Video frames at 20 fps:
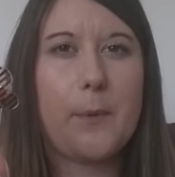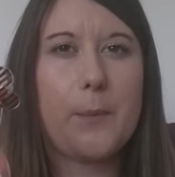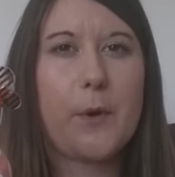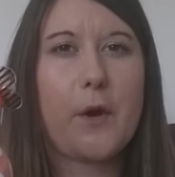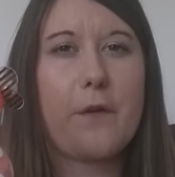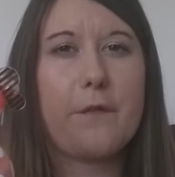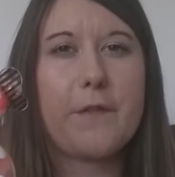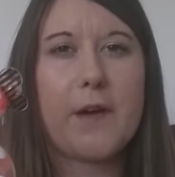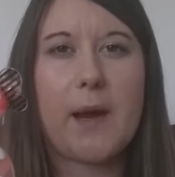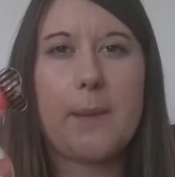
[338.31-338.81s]
but we
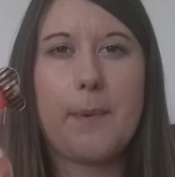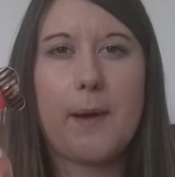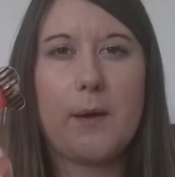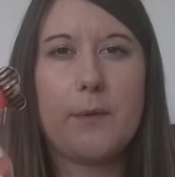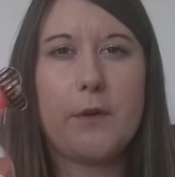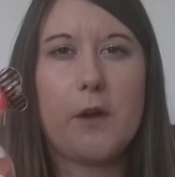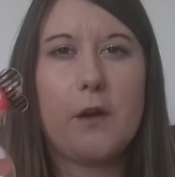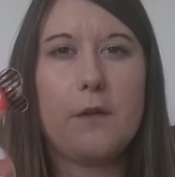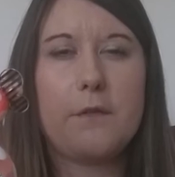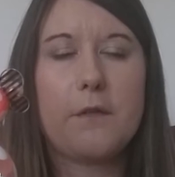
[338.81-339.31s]
got
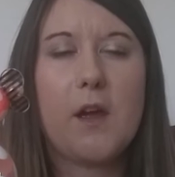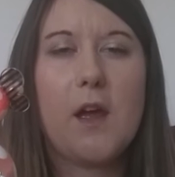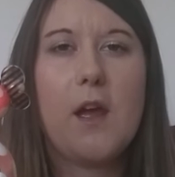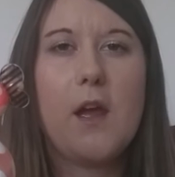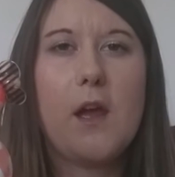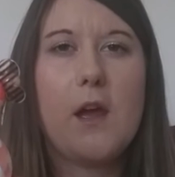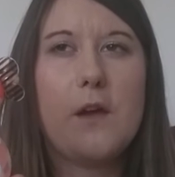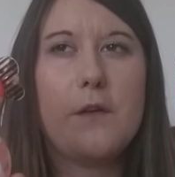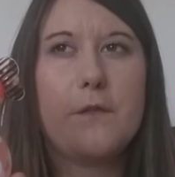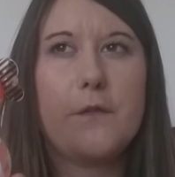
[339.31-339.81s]
£5 off
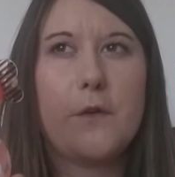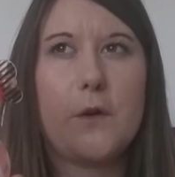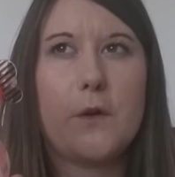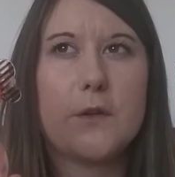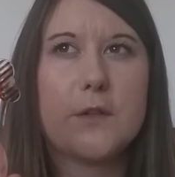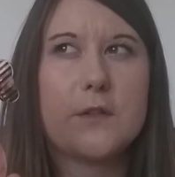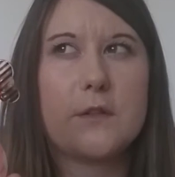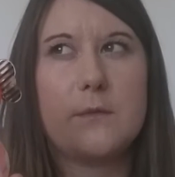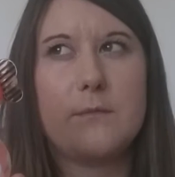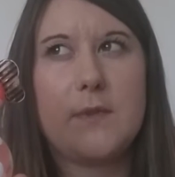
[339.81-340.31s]

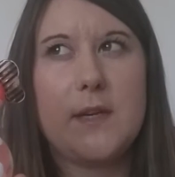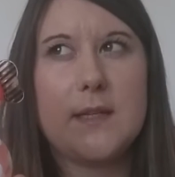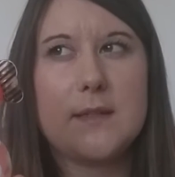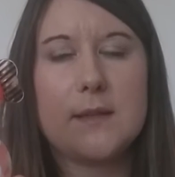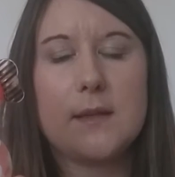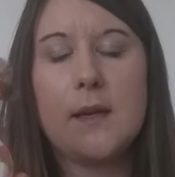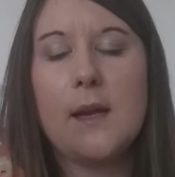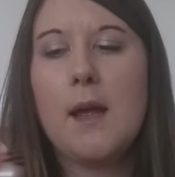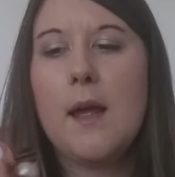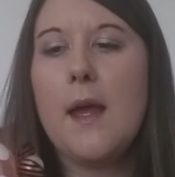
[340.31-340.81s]
for some
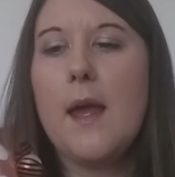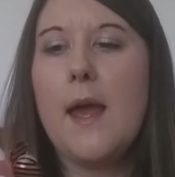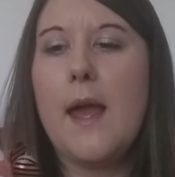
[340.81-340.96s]
reason.